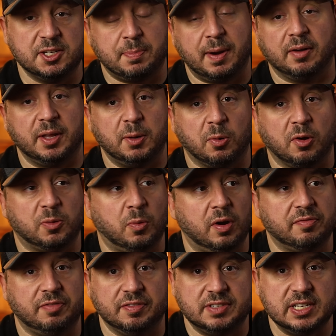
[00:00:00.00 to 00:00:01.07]
It's barely worth
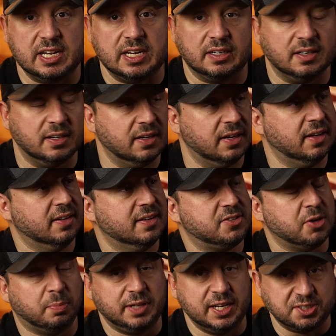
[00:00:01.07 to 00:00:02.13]
115. Yes.
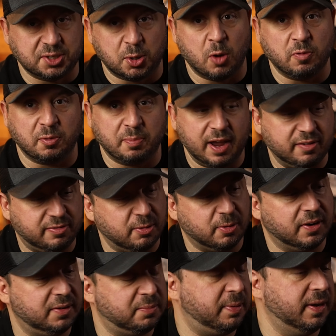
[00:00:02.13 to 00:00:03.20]
So please don't overpay
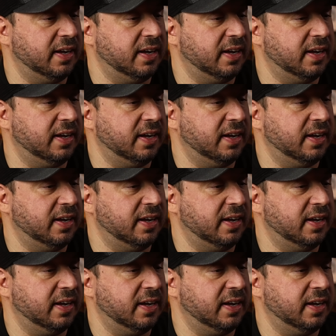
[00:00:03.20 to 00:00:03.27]
for it.